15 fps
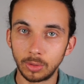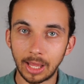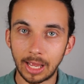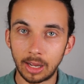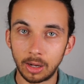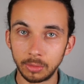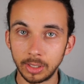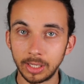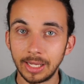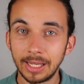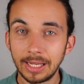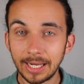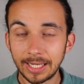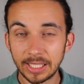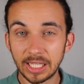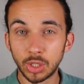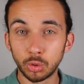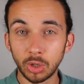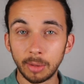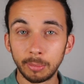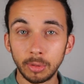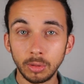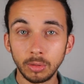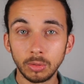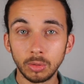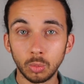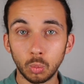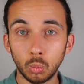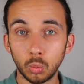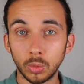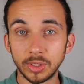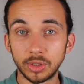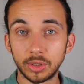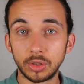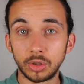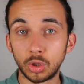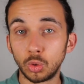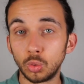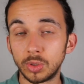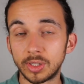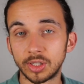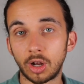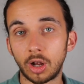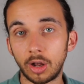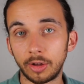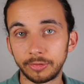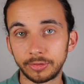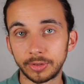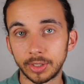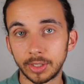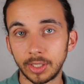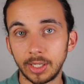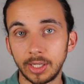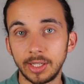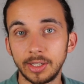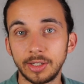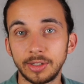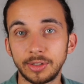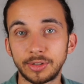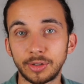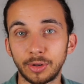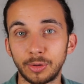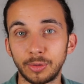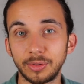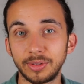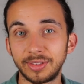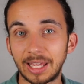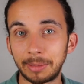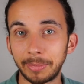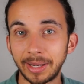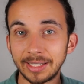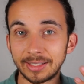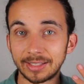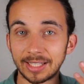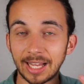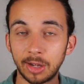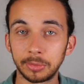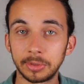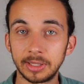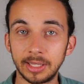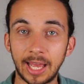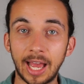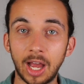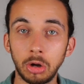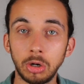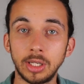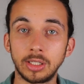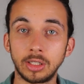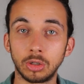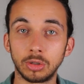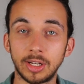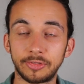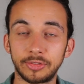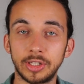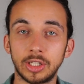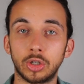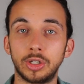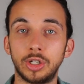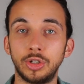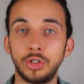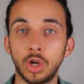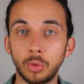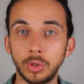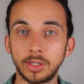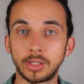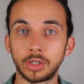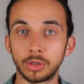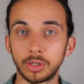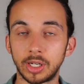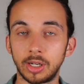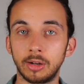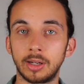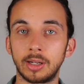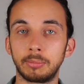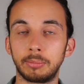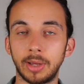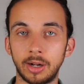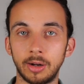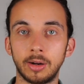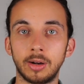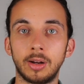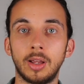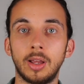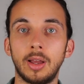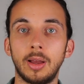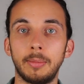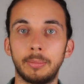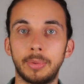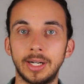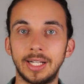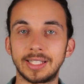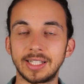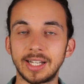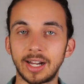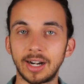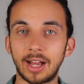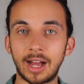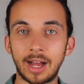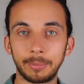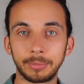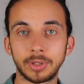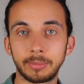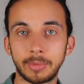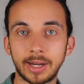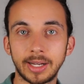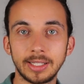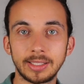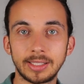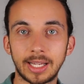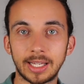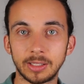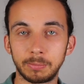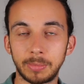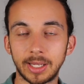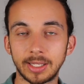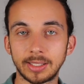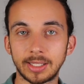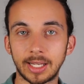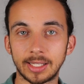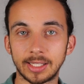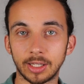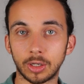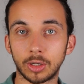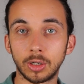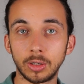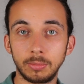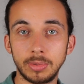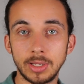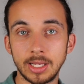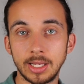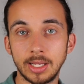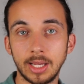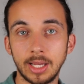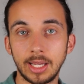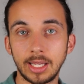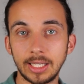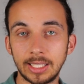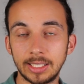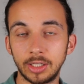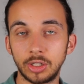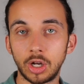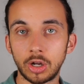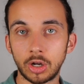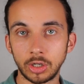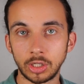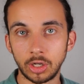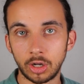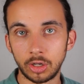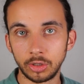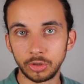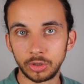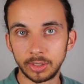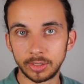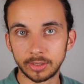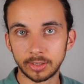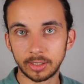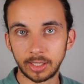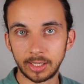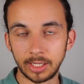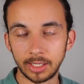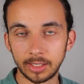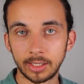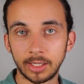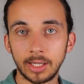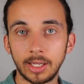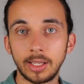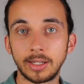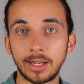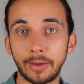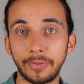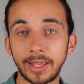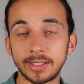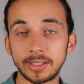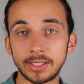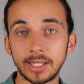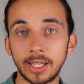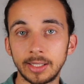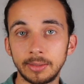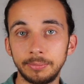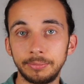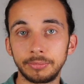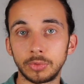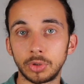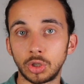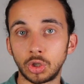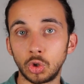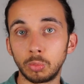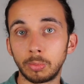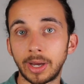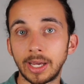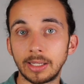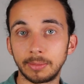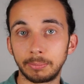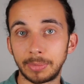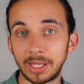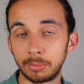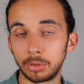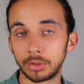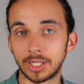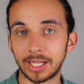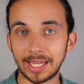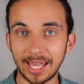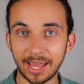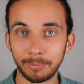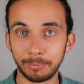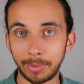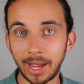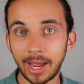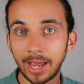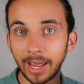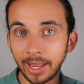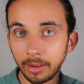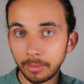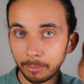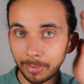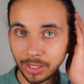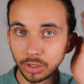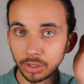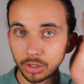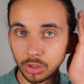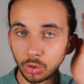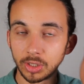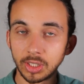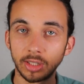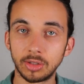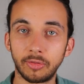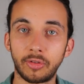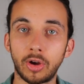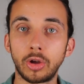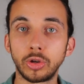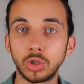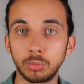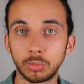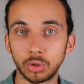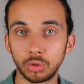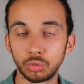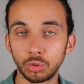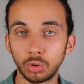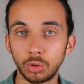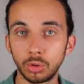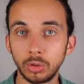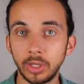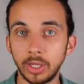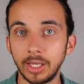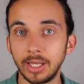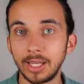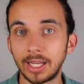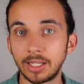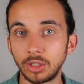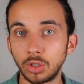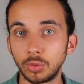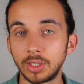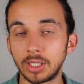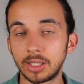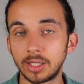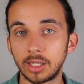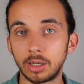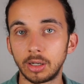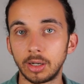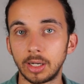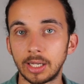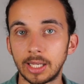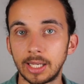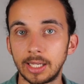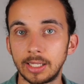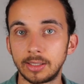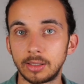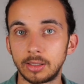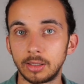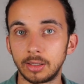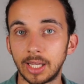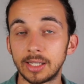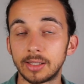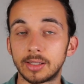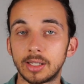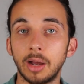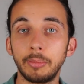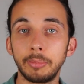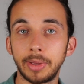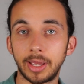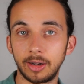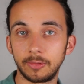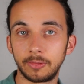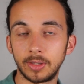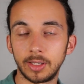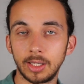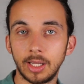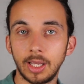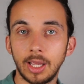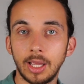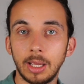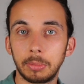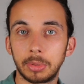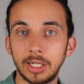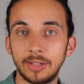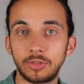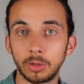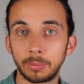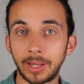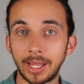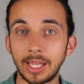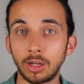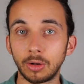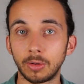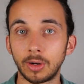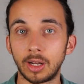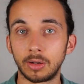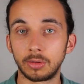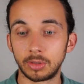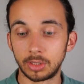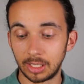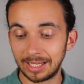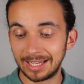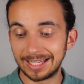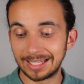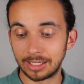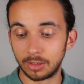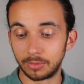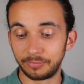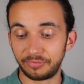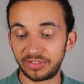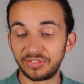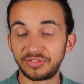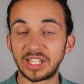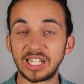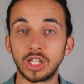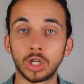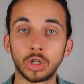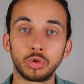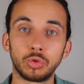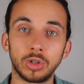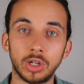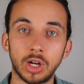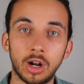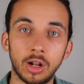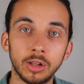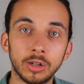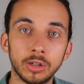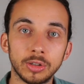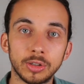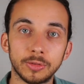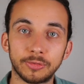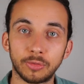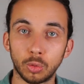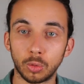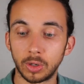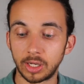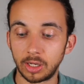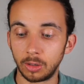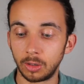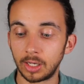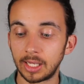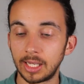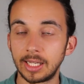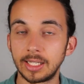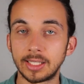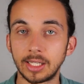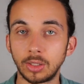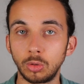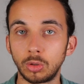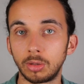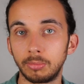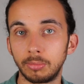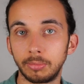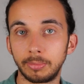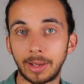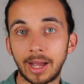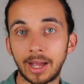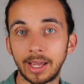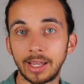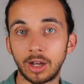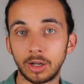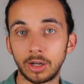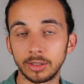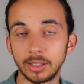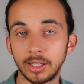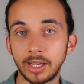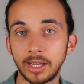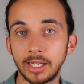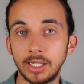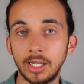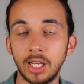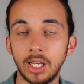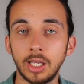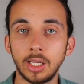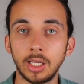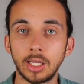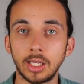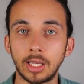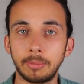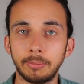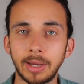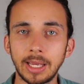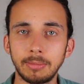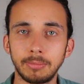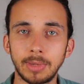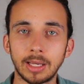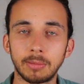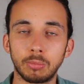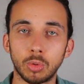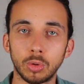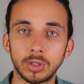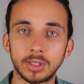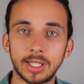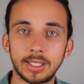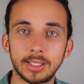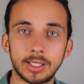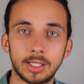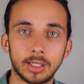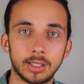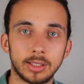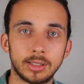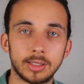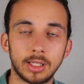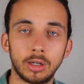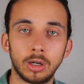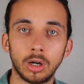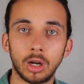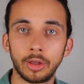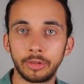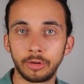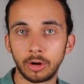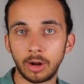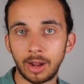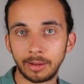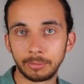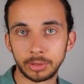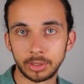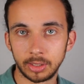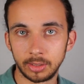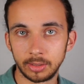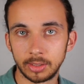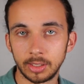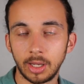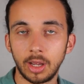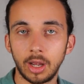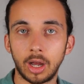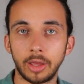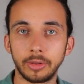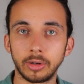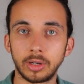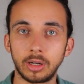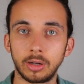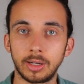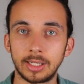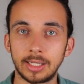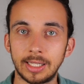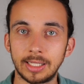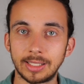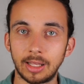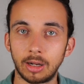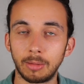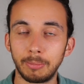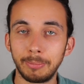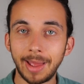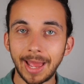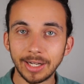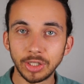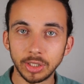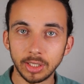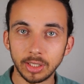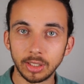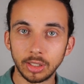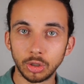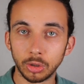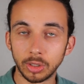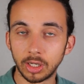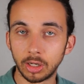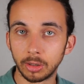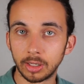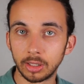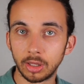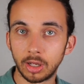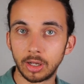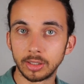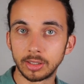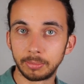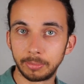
loud and the treble was too soft. So they might sound loud and you're definitely going to notice you're hearing better, but it's not optimized as best as it could be in an audiologist clinic. Now that said, you might be able to get by just using the volume control and using the hearing aids to get some benefit. But if you're paying around $1,500 for hearing aids that you can buy online, it might make more sense to consider other options, other hearing aids that are matching your hearing loss